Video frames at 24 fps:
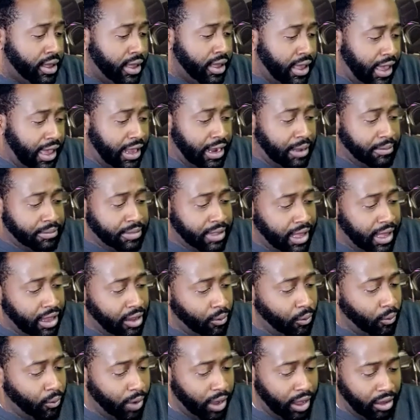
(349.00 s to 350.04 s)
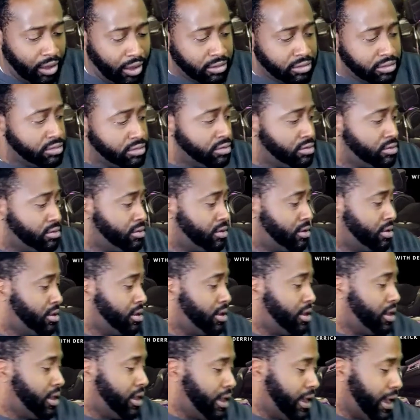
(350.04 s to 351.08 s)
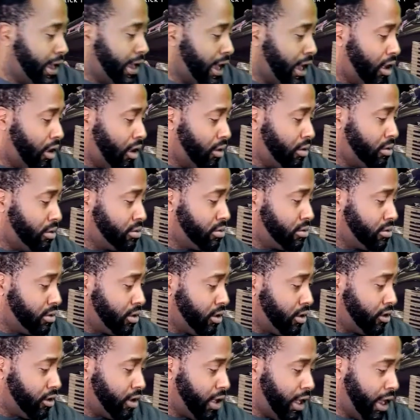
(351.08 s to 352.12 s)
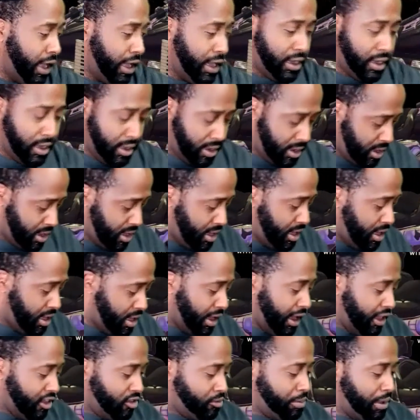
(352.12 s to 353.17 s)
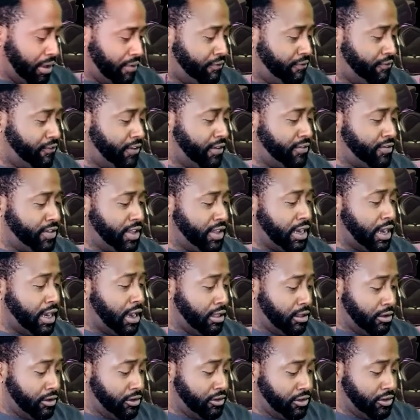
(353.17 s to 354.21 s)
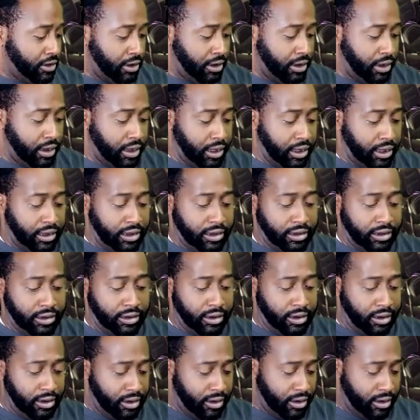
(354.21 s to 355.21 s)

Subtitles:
And I'm like, well, now, great. I spent $50 on